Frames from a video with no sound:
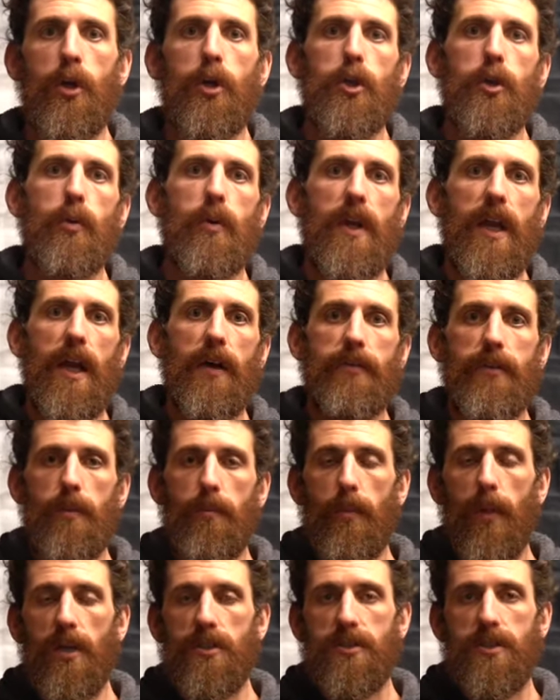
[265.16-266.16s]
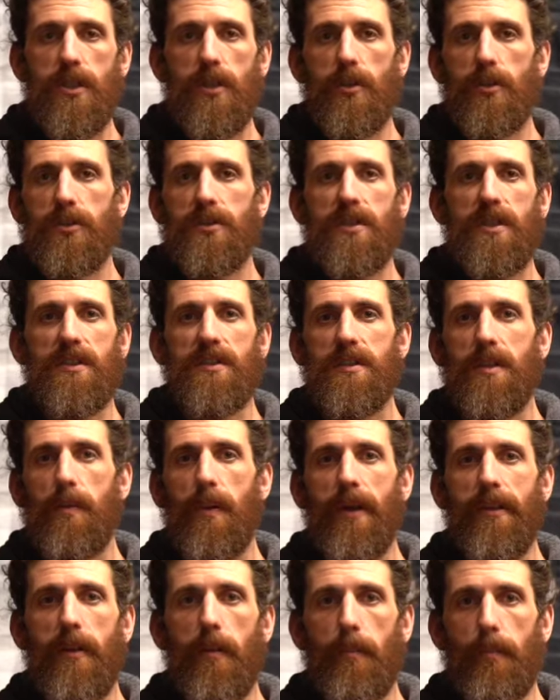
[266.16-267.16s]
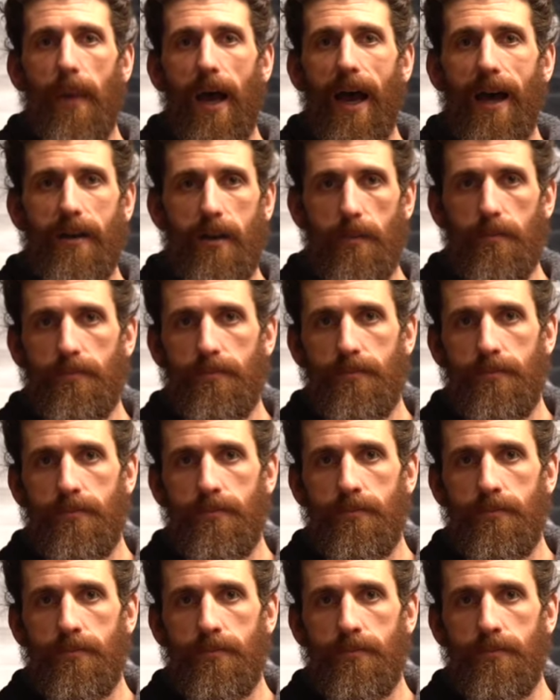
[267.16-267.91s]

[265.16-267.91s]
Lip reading: you would have the muscular system on the bottom,